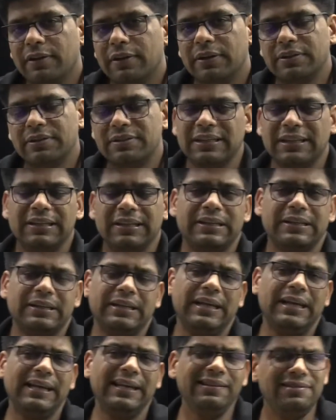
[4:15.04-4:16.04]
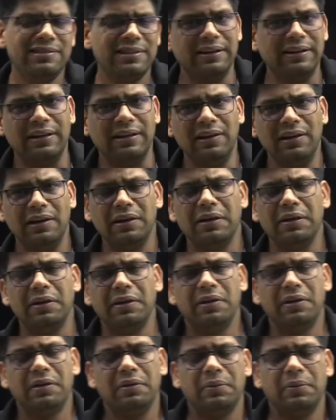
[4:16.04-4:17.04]
Sir, in general,
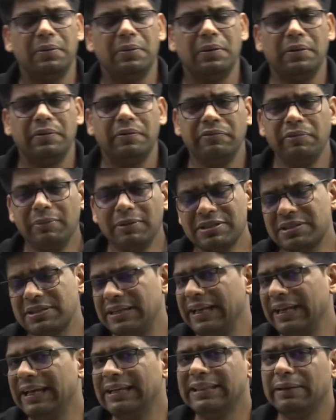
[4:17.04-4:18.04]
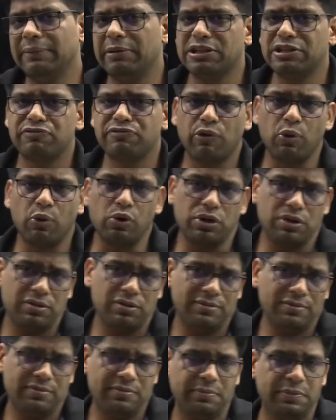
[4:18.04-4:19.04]
we must take them as float
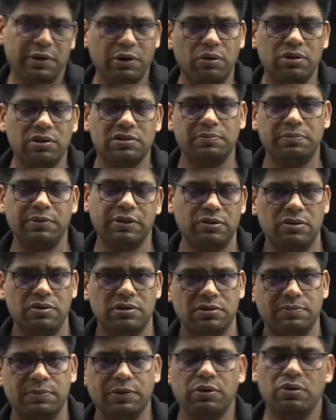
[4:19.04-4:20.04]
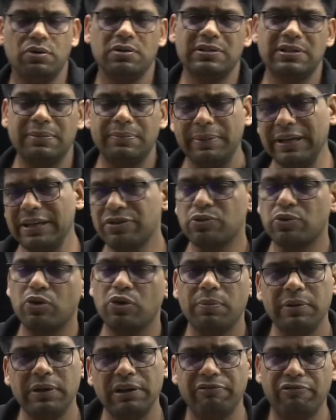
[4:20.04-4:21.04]
because the base could
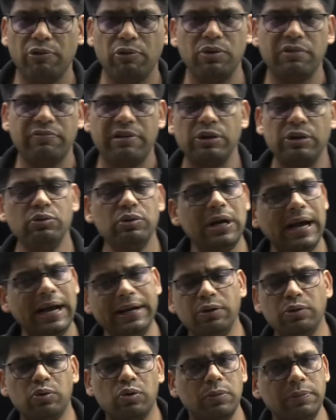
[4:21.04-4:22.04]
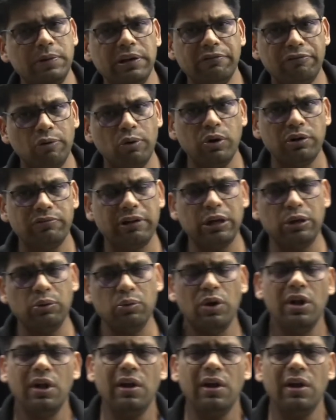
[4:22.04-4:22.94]
be a float value, the height could be a float value.